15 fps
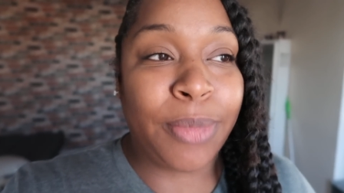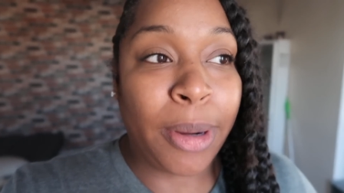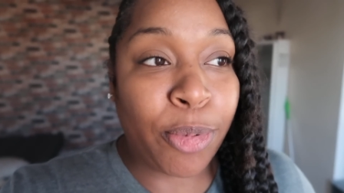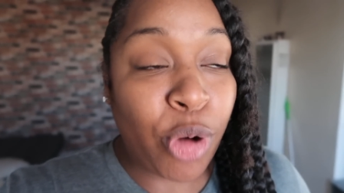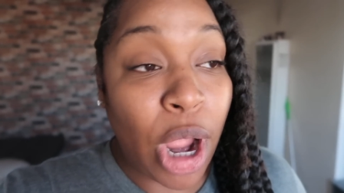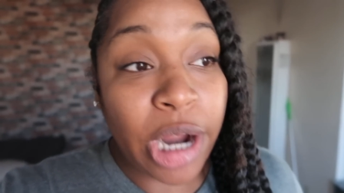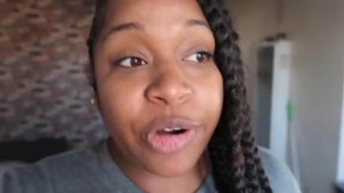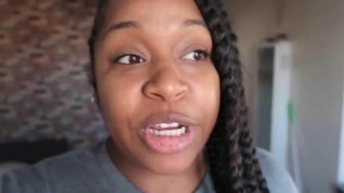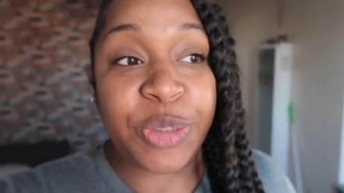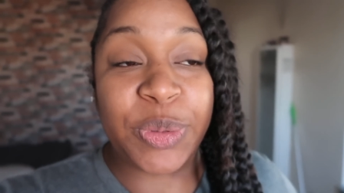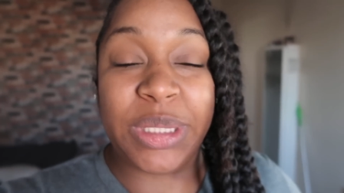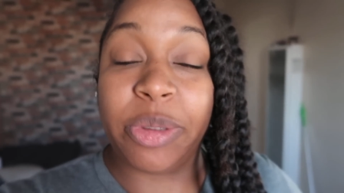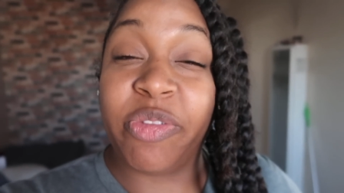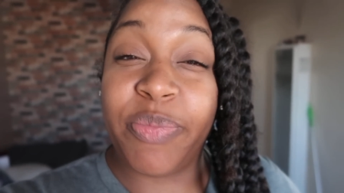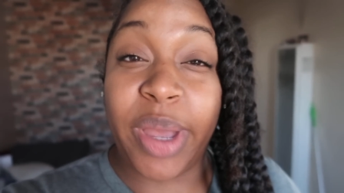my progress
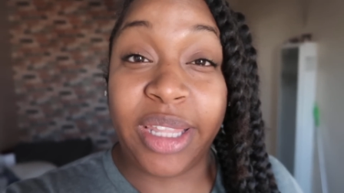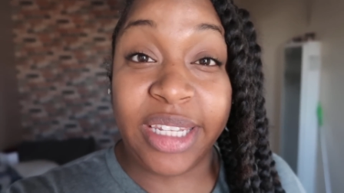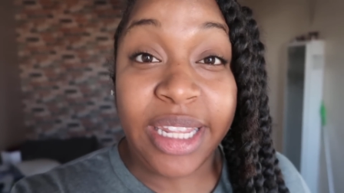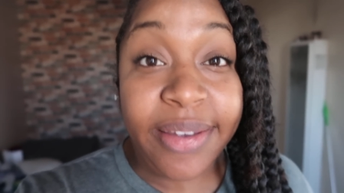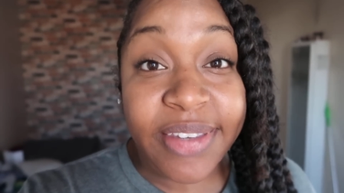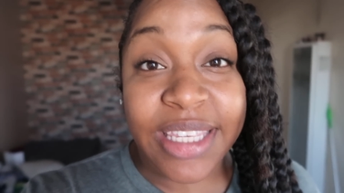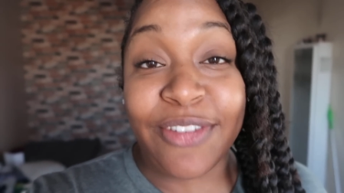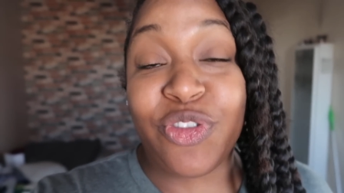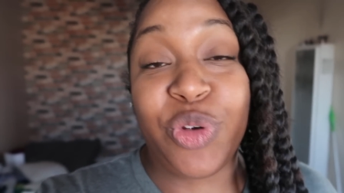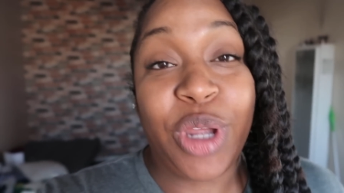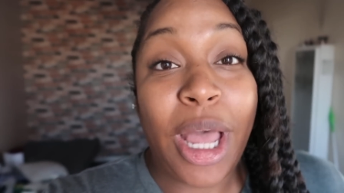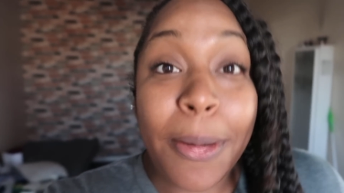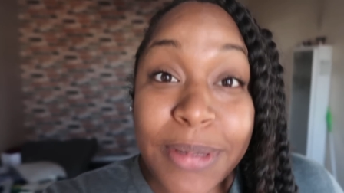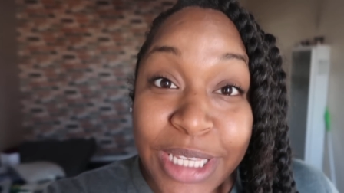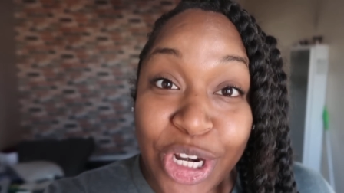with some of my lifts, give you
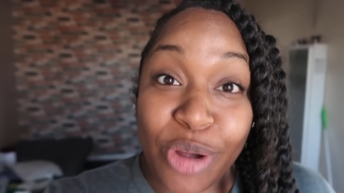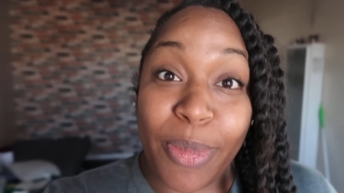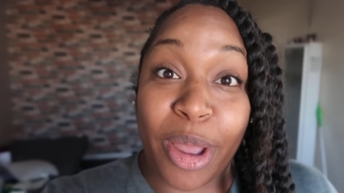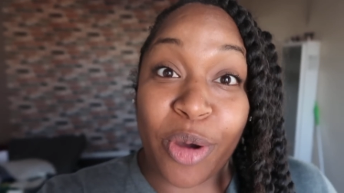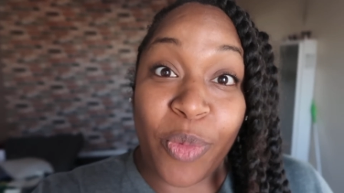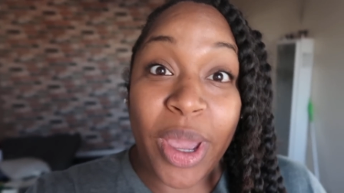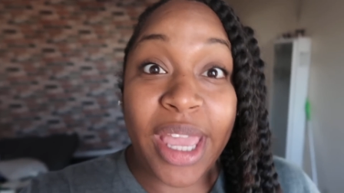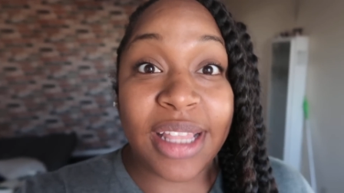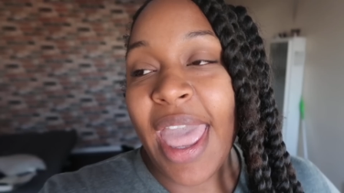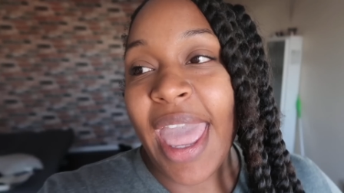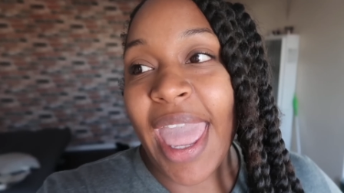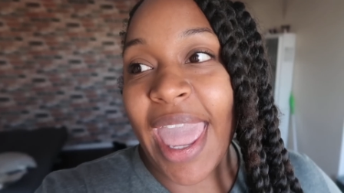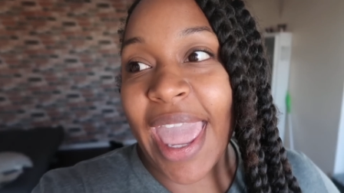an update on my weight.